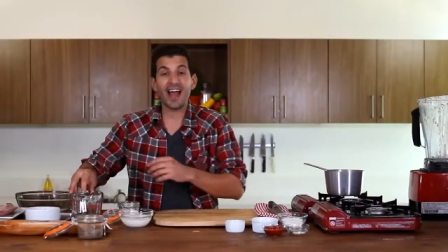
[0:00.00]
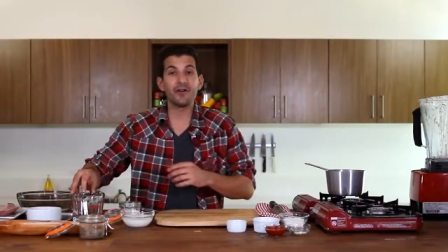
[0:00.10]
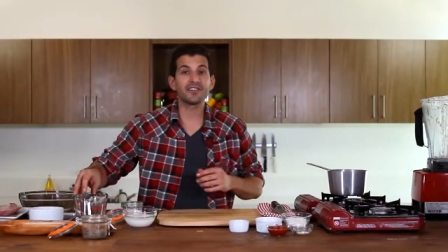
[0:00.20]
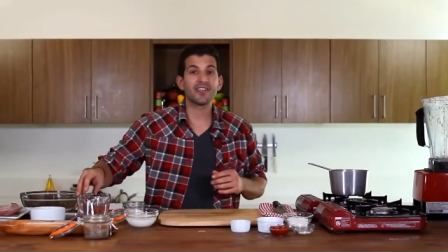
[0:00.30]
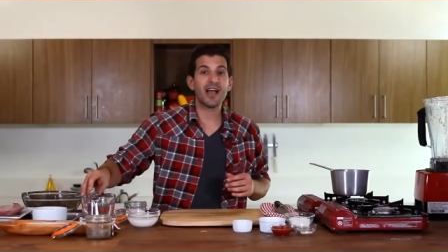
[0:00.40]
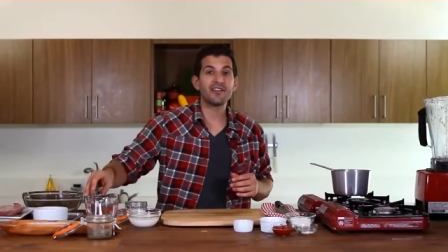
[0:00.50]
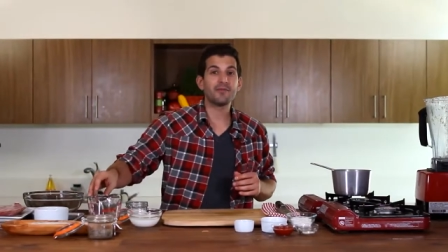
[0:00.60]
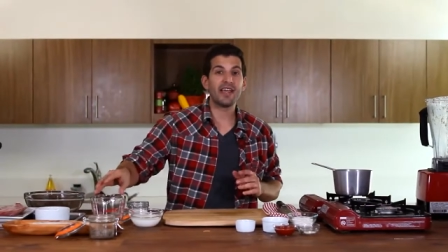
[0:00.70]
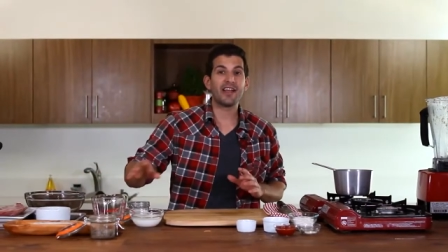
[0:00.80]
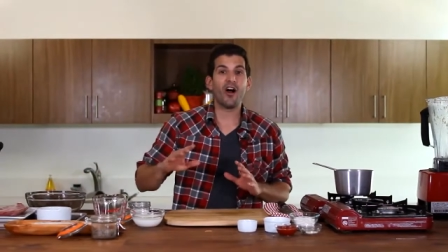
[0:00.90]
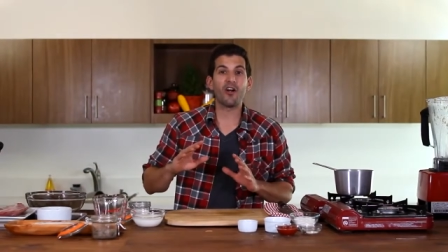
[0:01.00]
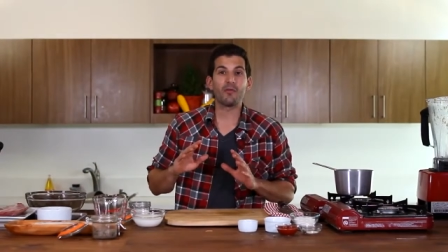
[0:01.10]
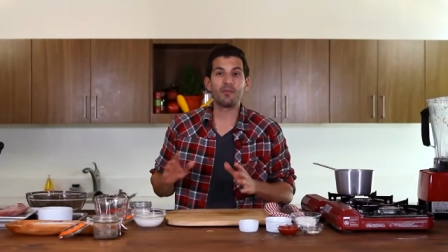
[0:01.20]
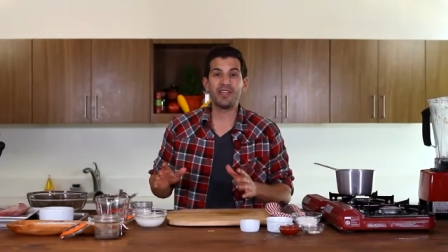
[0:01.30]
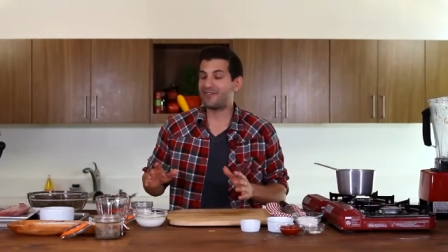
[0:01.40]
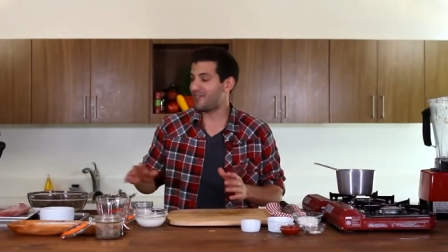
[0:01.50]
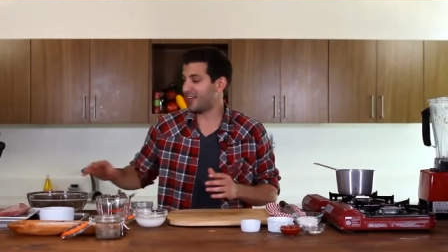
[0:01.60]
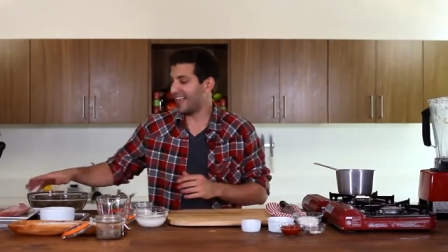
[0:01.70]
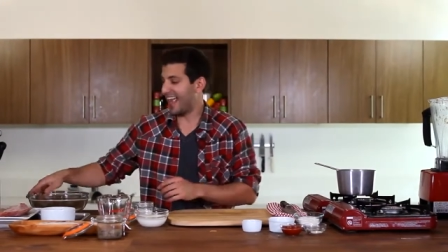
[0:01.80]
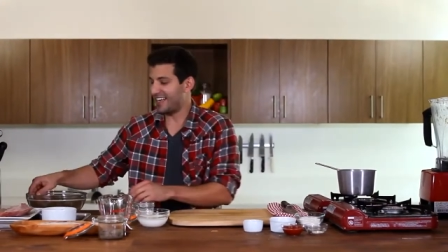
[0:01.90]
Now it's time to make our beef
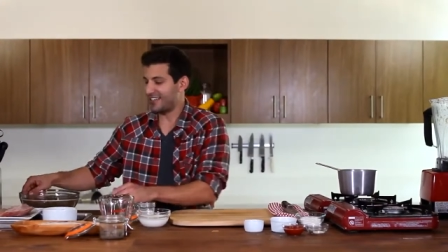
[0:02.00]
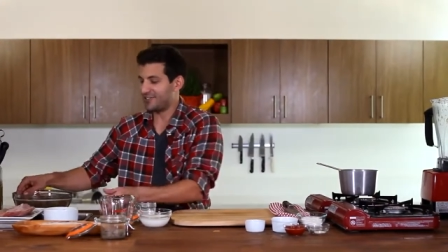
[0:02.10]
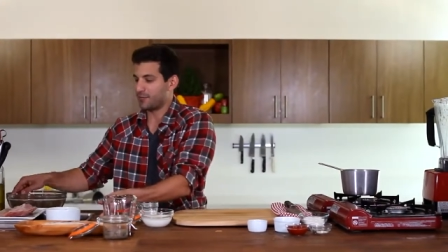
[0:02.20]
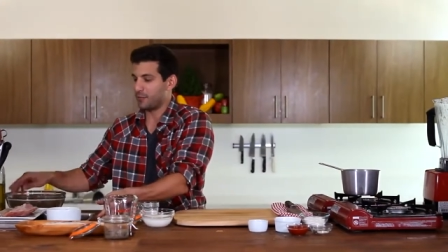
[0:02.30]
candied